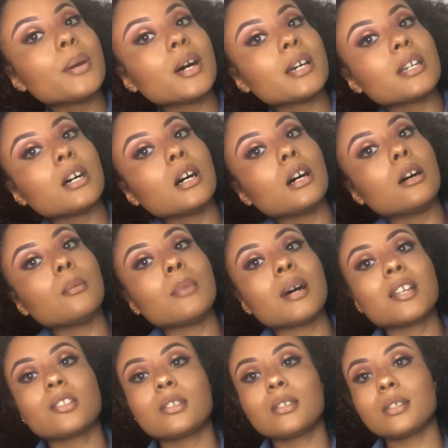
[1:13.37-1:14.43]
but um,
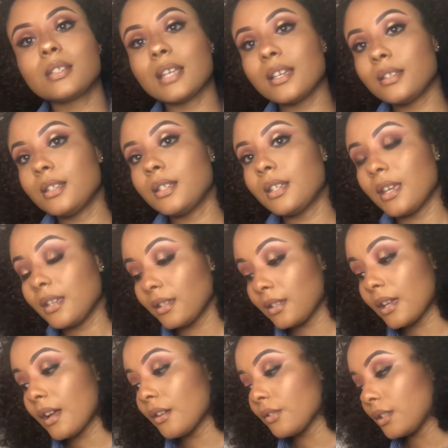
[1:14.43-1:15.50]
I just decided to take it
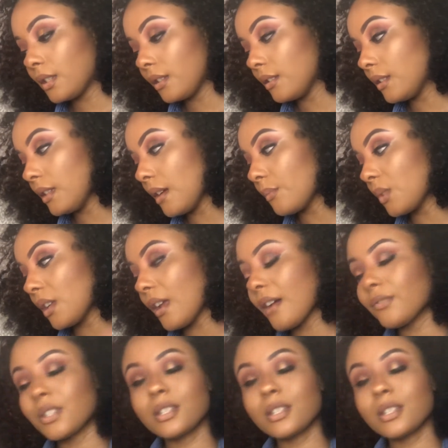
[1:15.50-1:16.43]
down since I'm going to have